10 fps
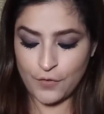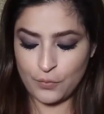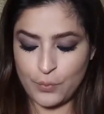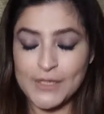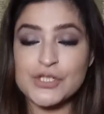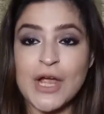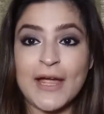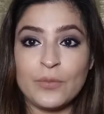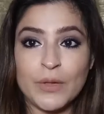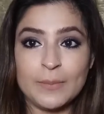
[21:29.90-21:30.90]
for which
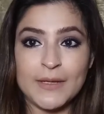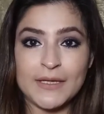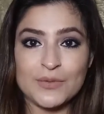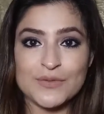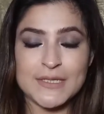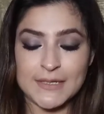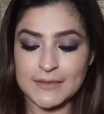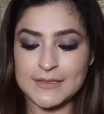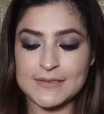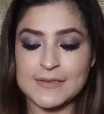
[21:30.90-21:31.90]
I will be
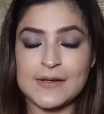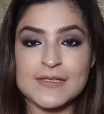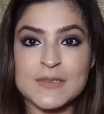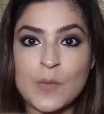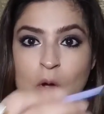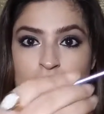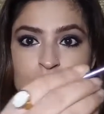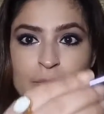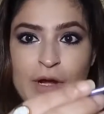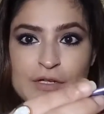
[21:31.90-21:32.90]
using this
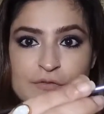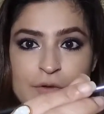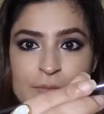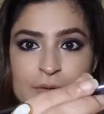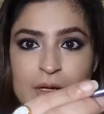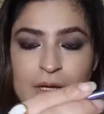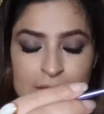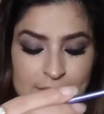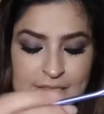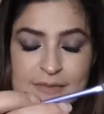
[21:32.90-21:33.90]
small brush
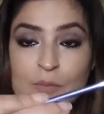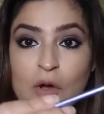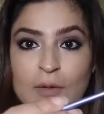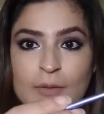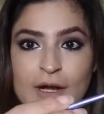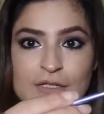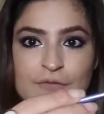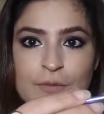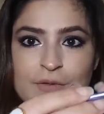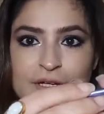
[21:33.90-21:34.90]

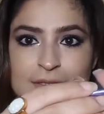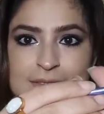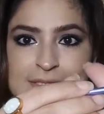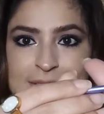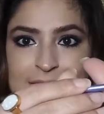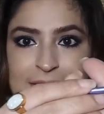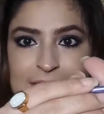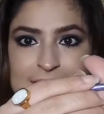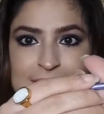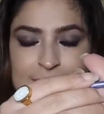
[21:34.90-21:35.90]
from Real
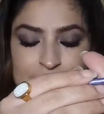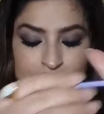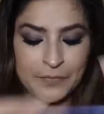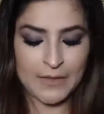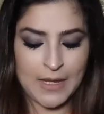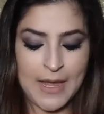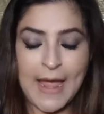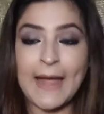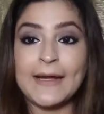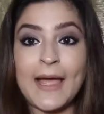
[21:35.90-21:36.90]
Techniques,
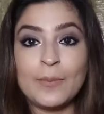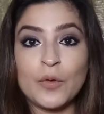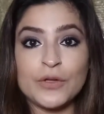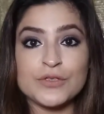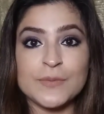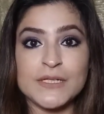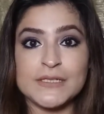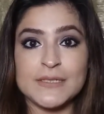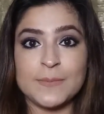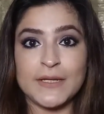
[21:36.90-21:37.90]
and I'm going to
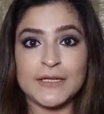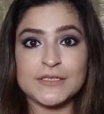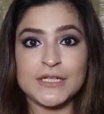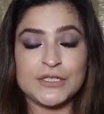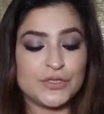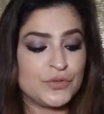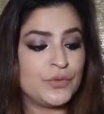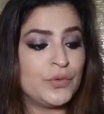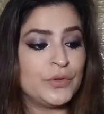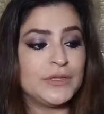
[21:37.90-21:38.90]
be dipping it
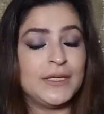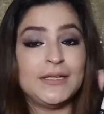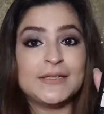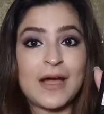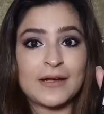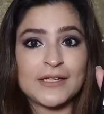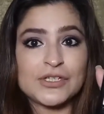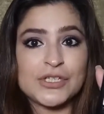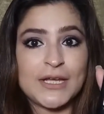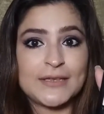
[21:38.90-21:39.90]
into the
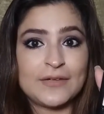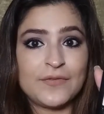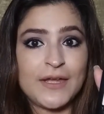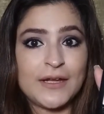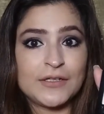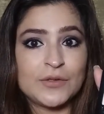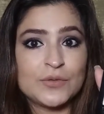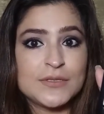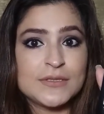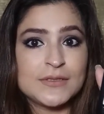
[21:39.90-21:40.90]
darkest shade that we had
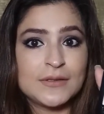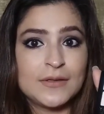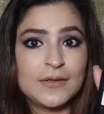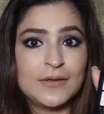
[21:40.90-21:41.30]
used,